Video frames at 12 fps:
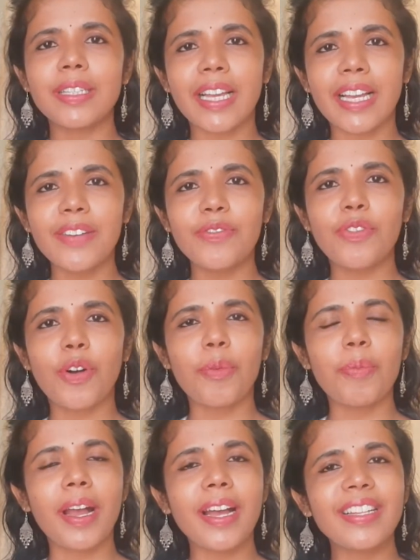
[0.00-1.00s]
second
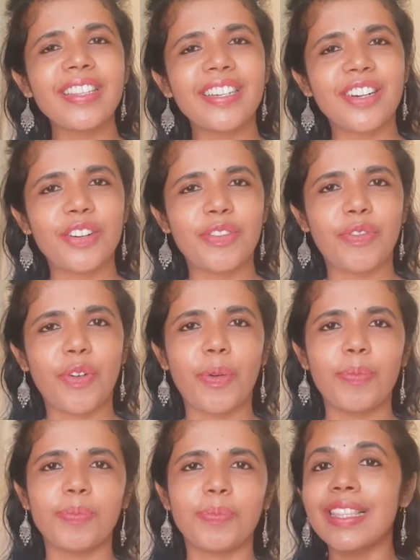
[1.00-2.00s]
form and third form.